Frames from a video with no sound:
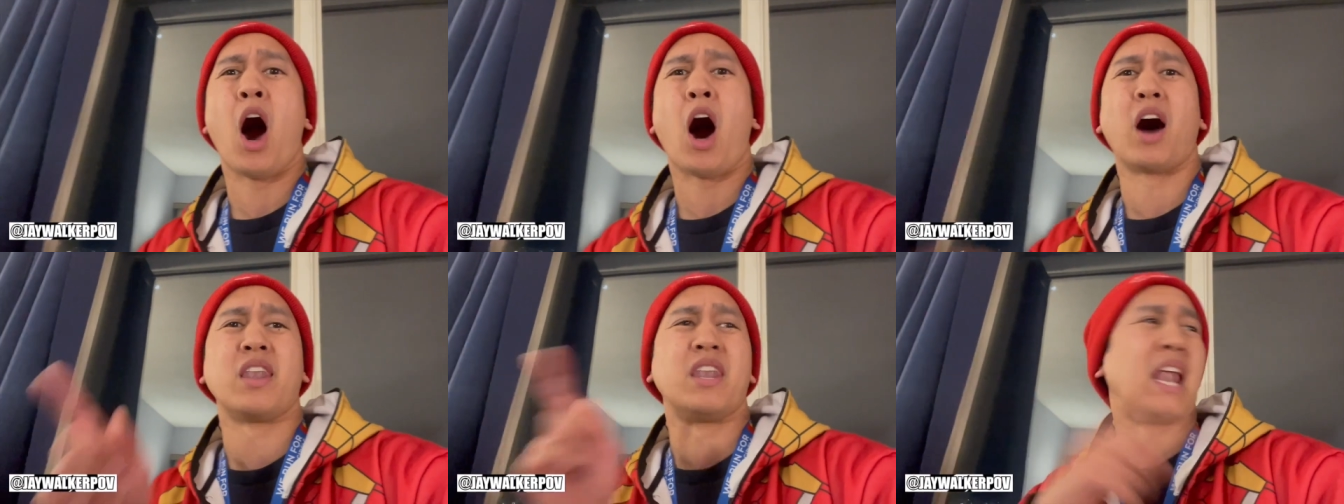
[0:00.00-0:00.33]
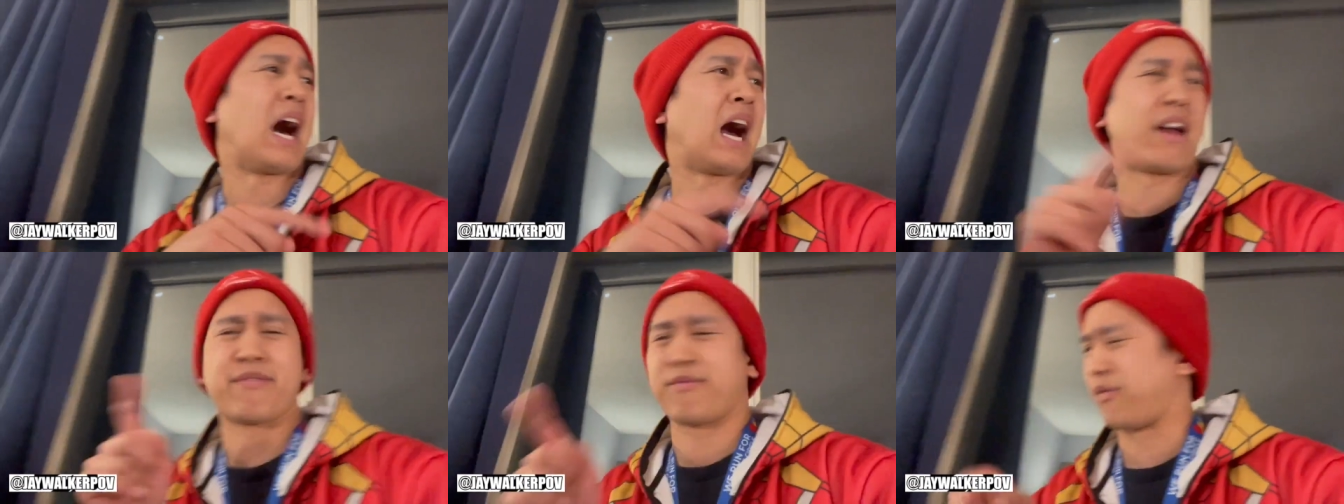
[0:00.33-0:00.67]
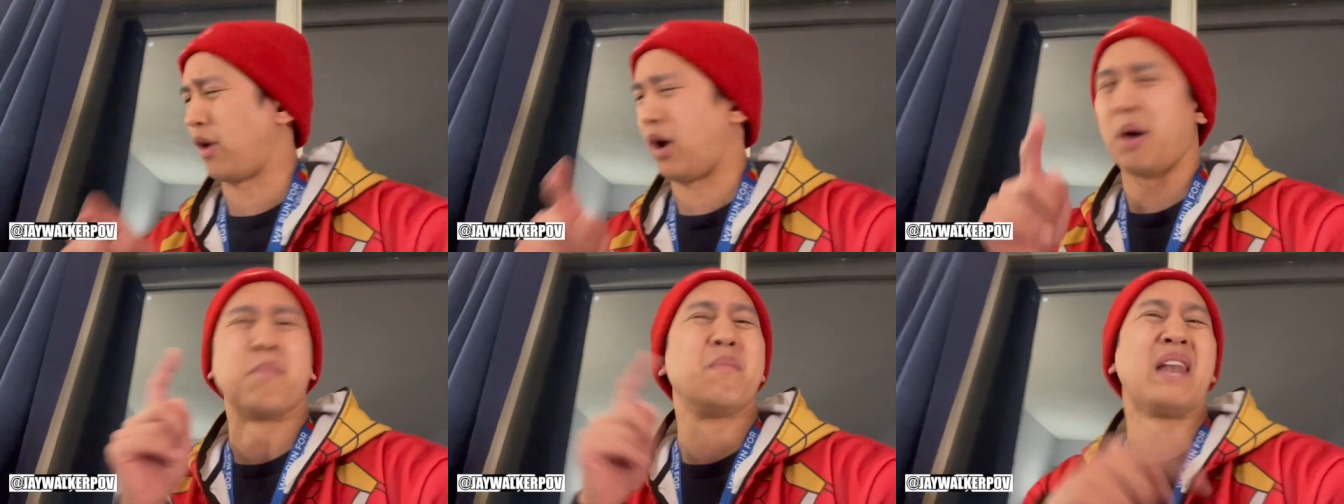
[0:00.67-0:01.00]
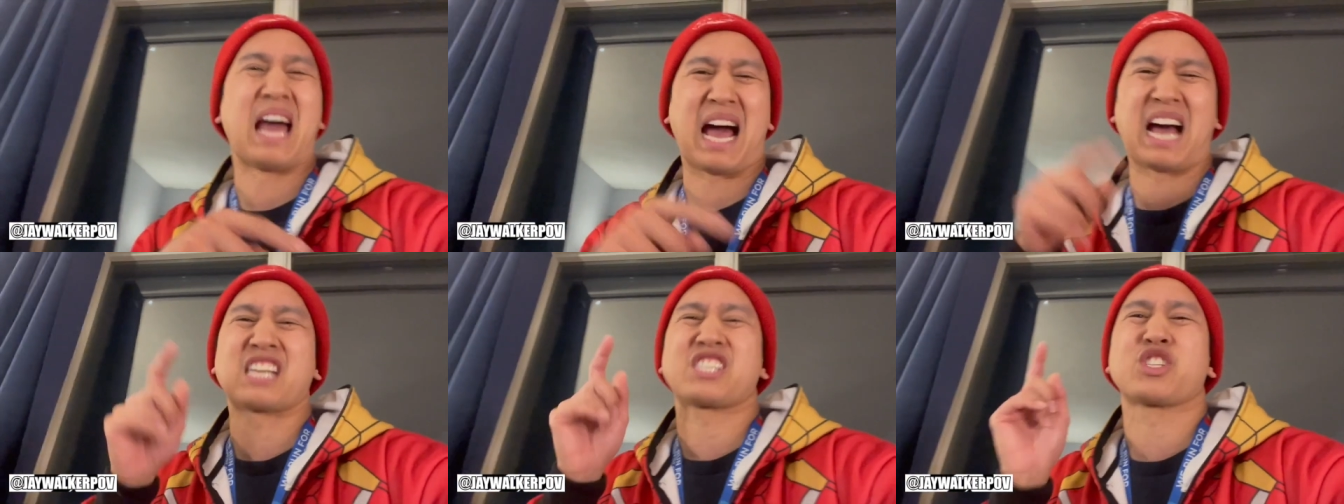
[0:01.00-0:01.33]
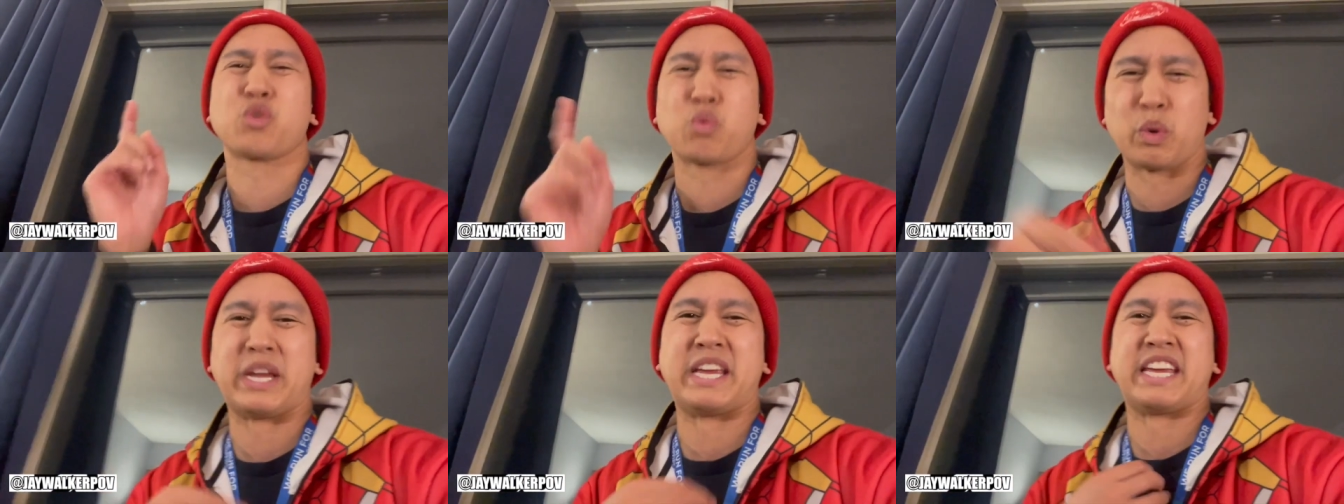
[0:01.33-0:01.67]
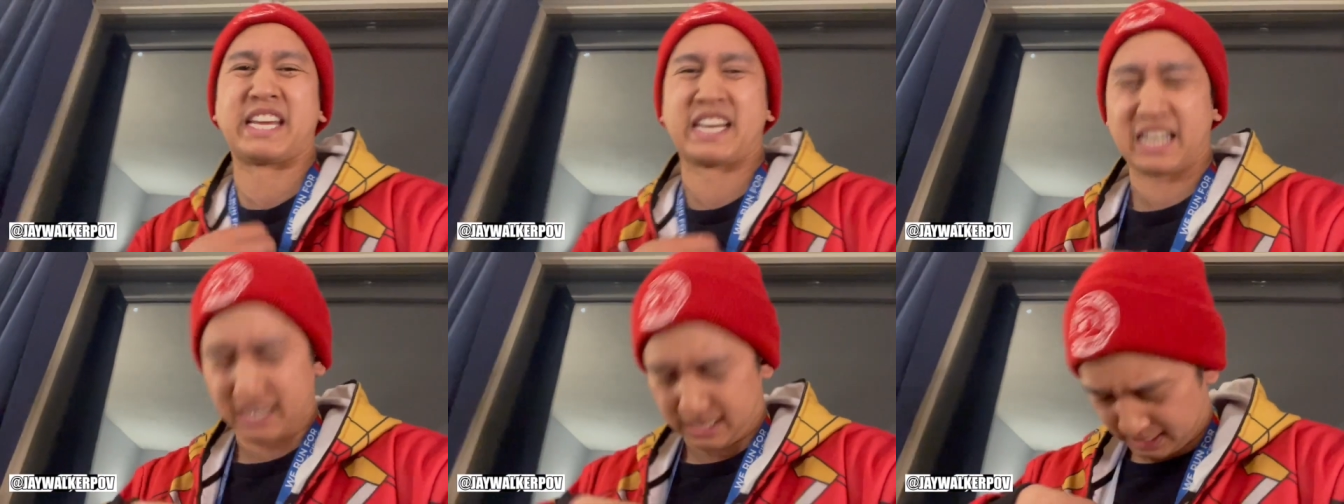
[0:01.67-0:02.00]
on Live from
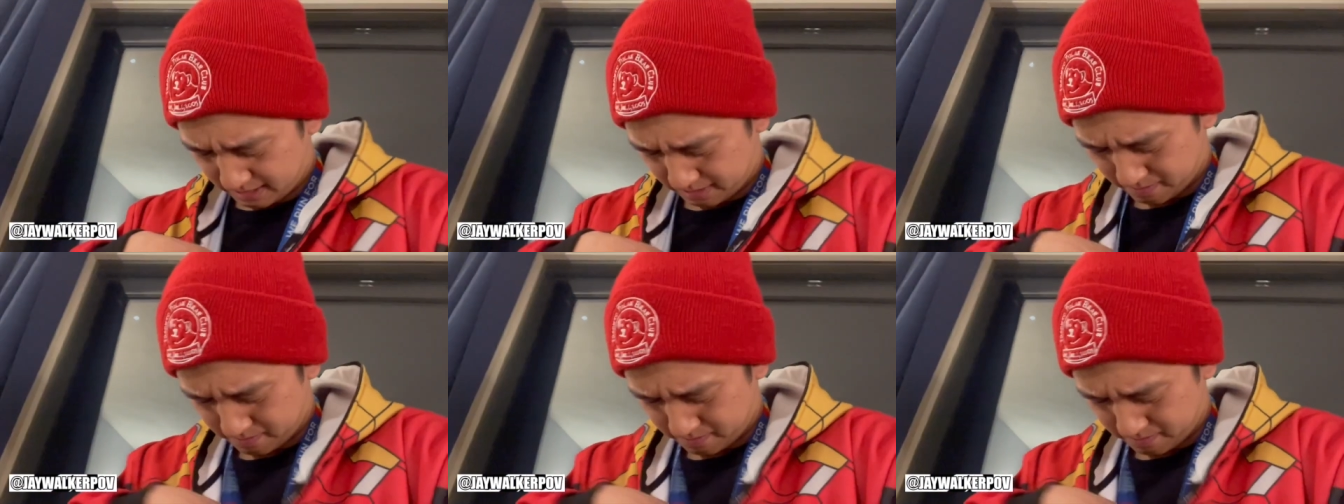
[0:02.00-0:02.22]
Last Week.